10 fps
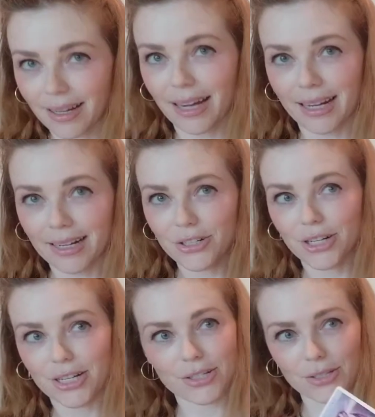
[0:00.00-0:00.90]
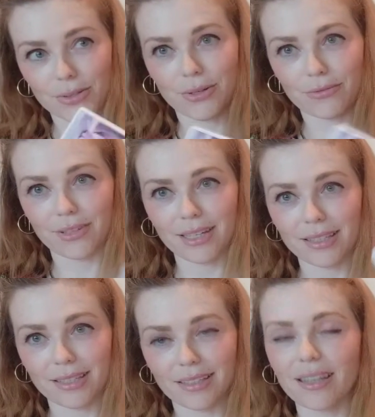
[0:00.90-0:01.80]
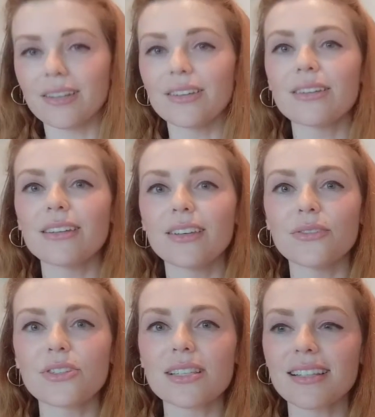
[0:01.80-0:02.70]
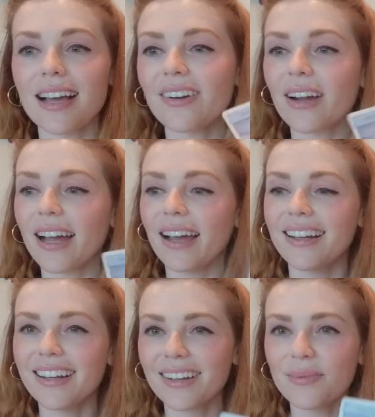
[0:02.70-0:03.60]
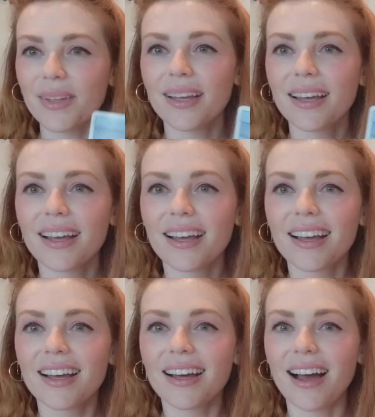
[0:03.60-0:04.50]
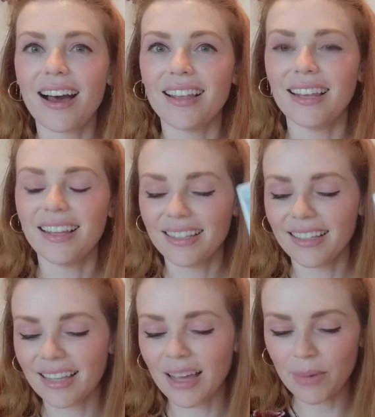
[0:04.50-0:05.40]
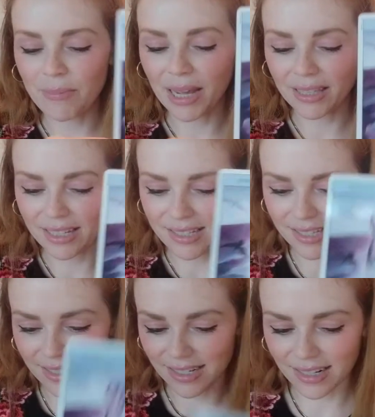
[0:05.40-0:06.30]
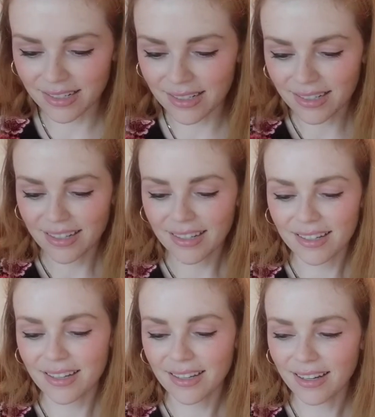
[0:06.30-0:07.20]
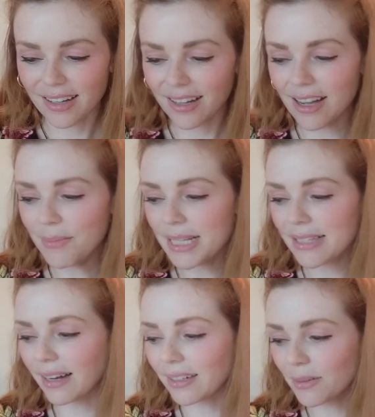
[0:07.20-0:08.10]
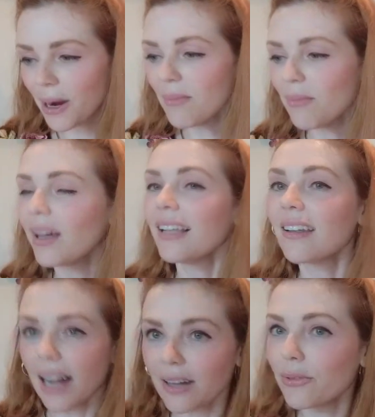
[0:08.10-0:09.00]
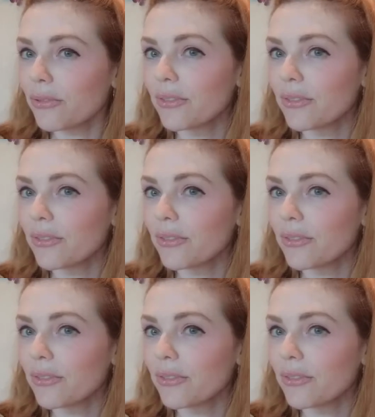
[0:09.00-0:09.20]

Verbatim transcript: energy to sort of get, and you've just like, okay, uh, let me make that decision. I'm going to celebrate my life,